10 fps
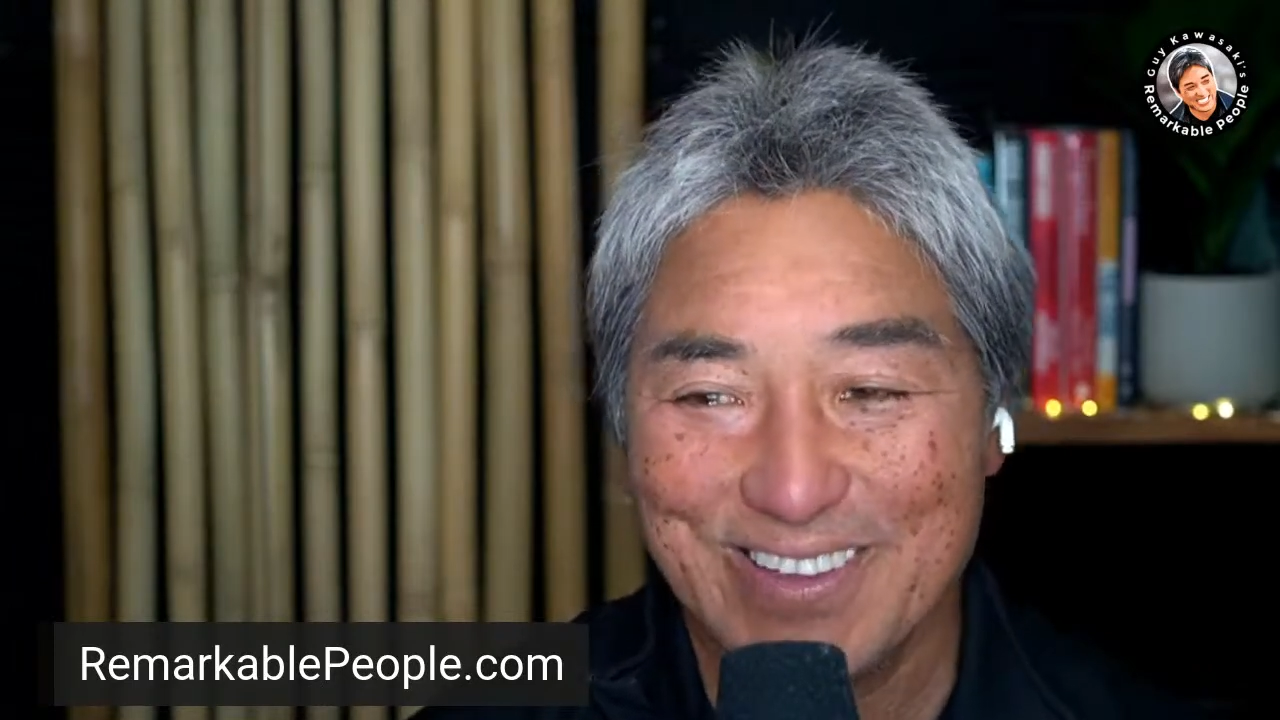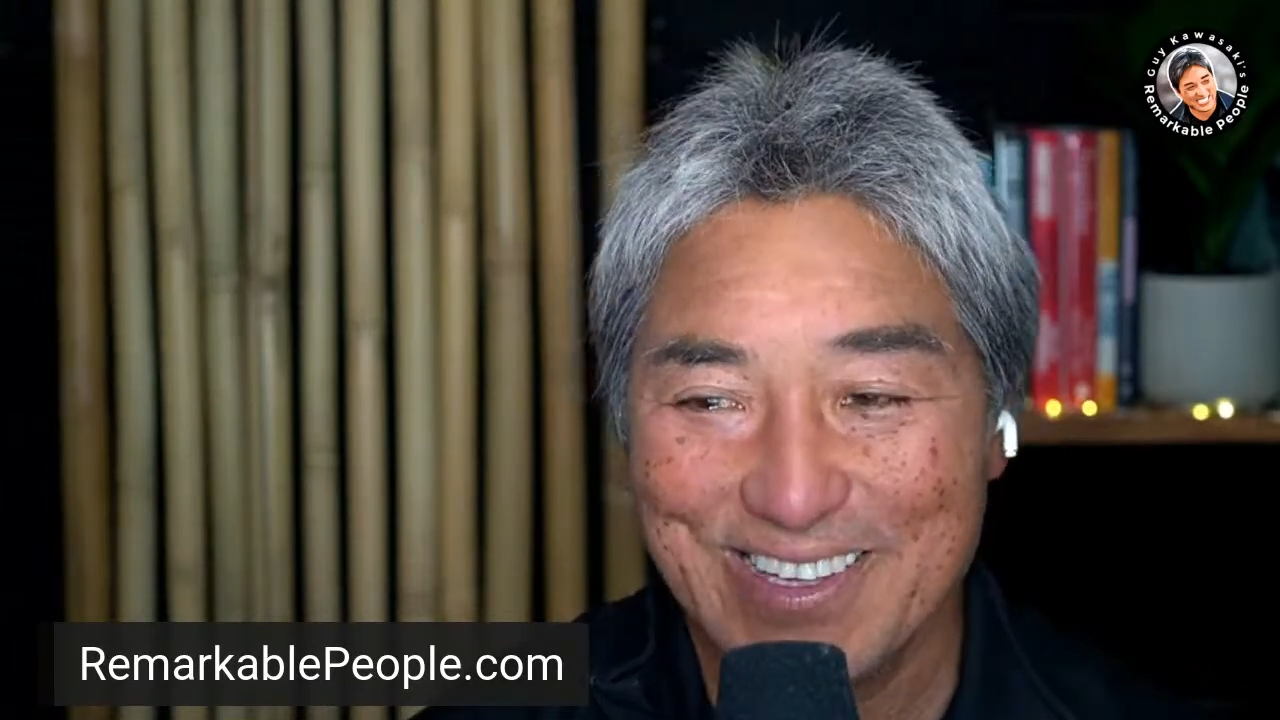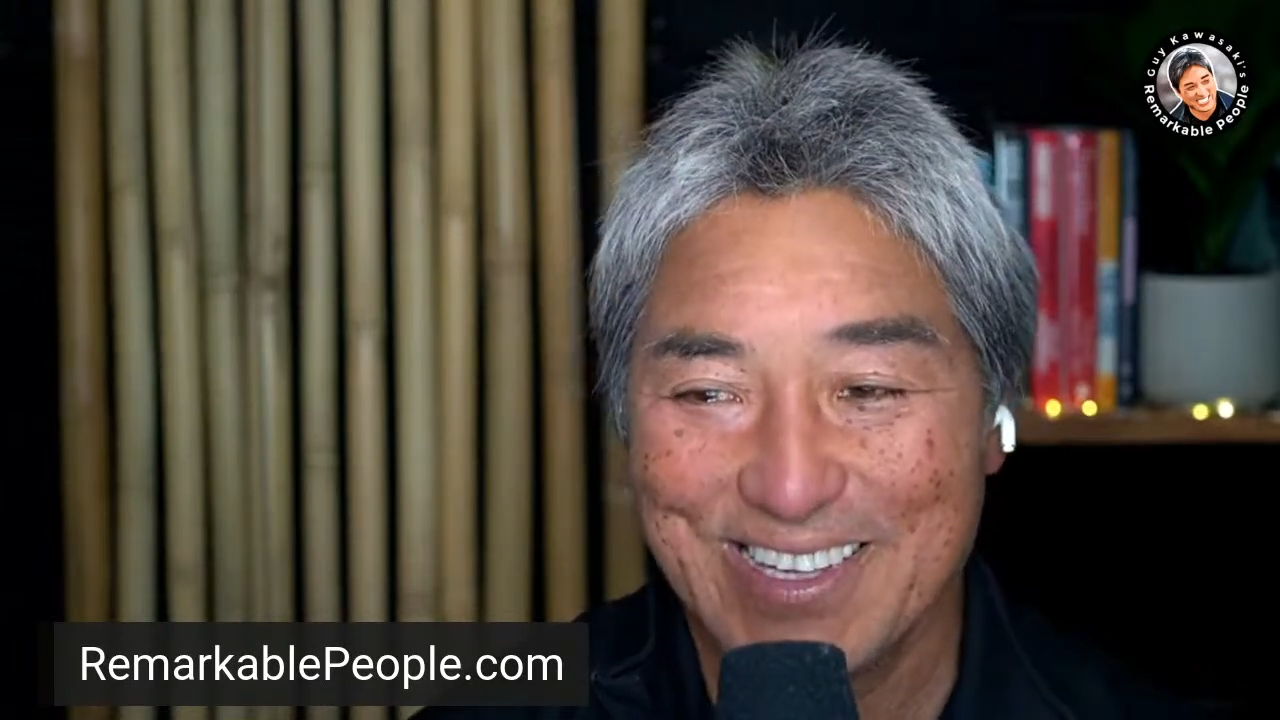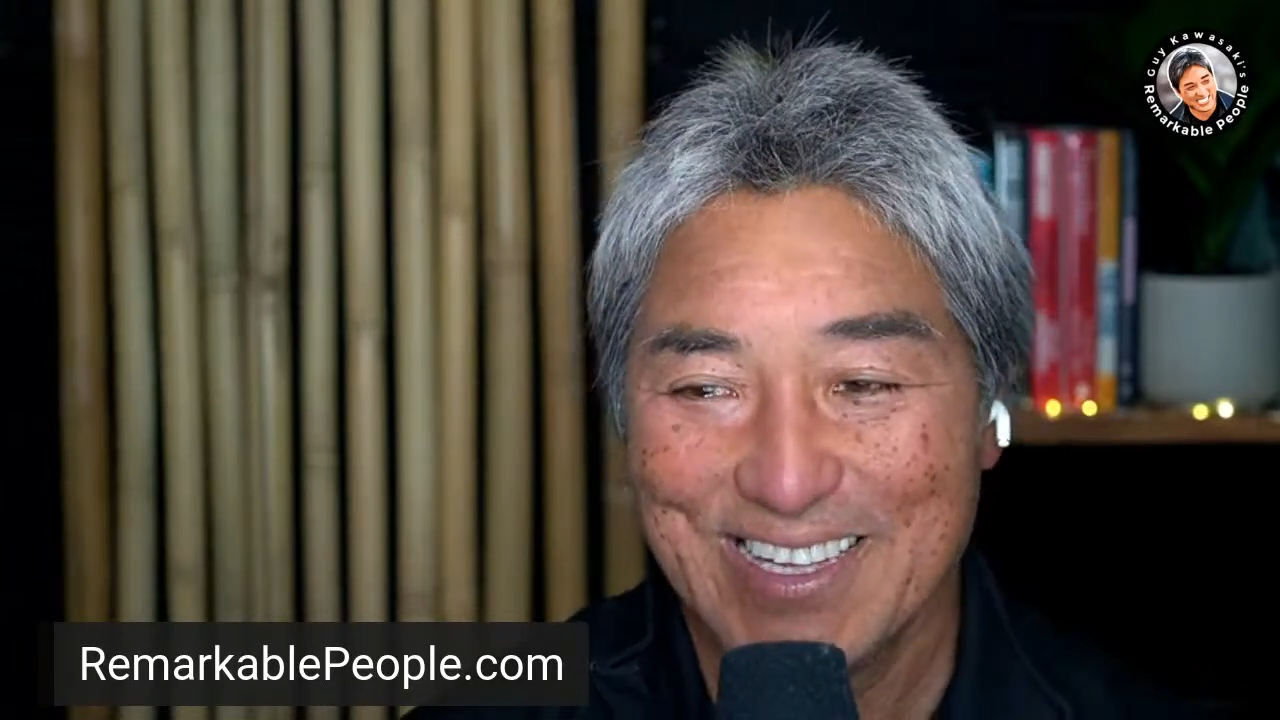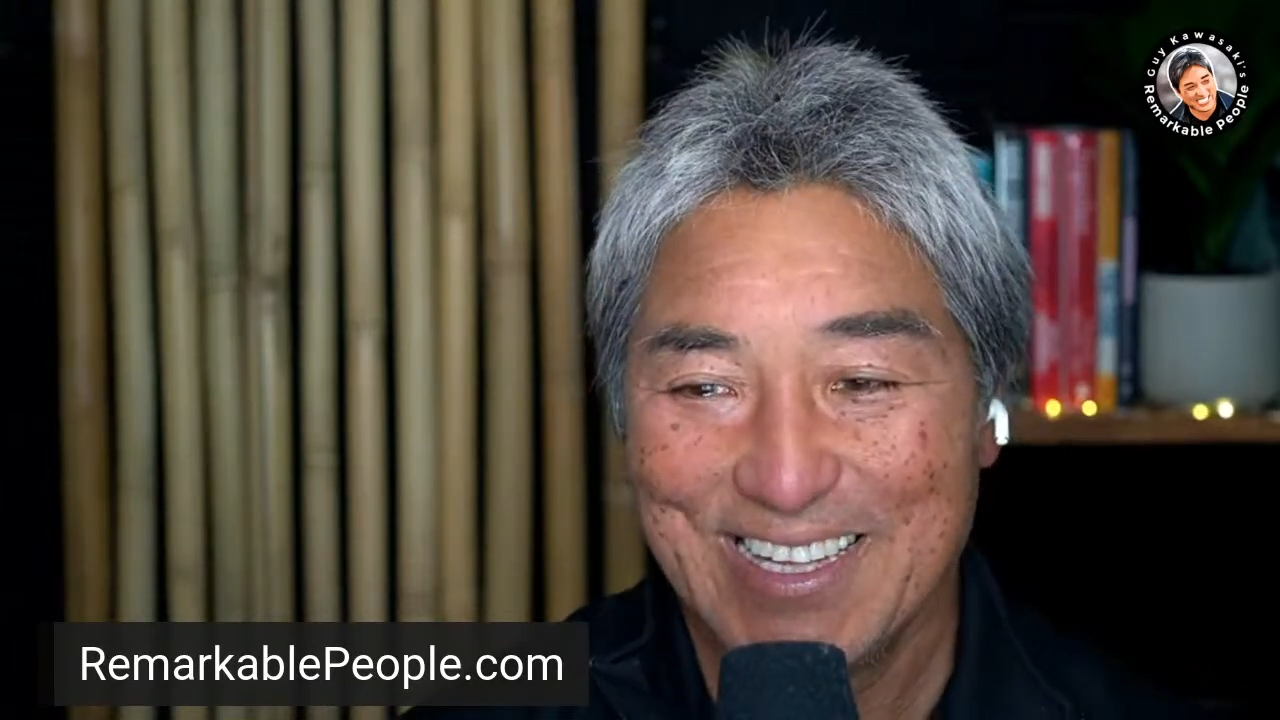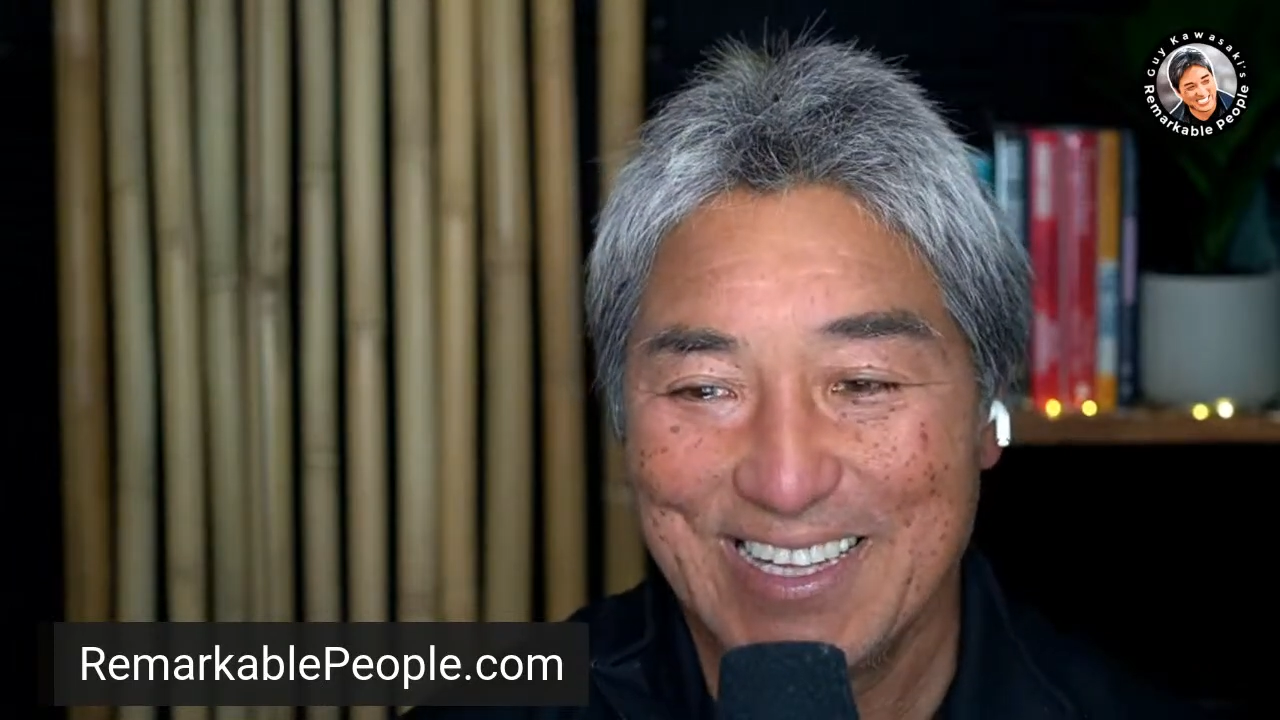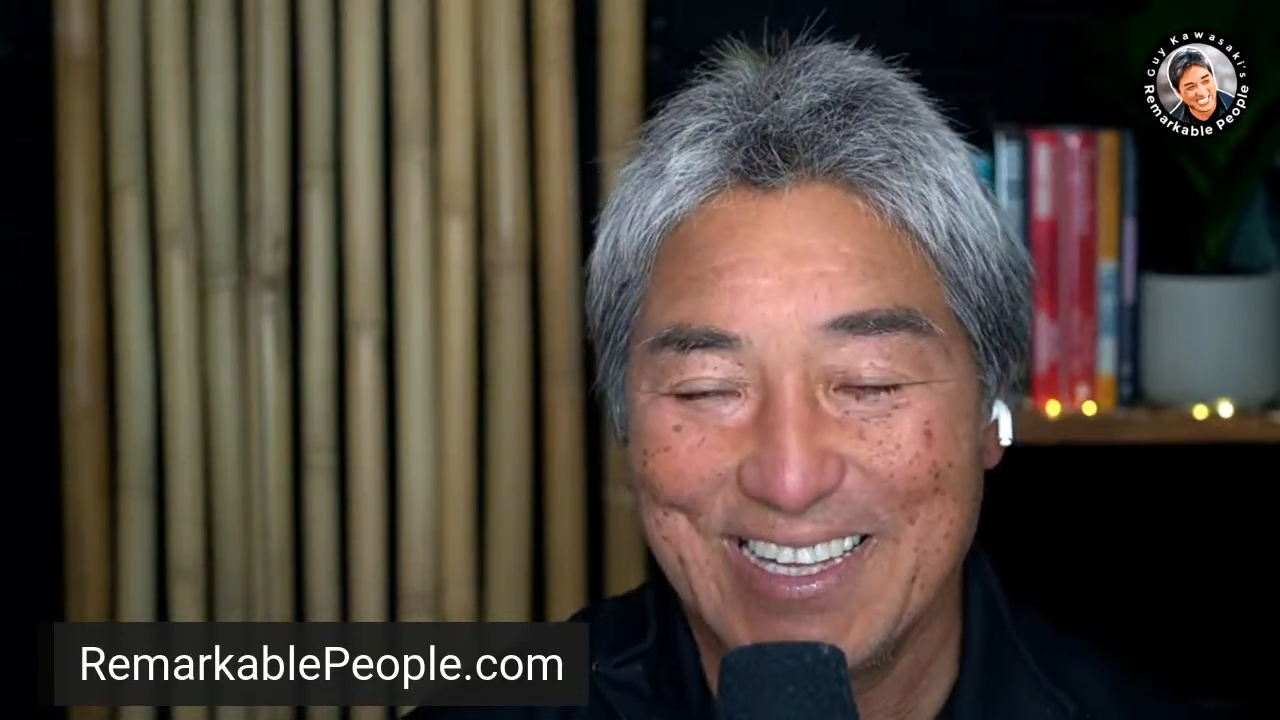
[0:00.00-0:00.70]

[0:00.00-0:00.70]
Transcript: thing,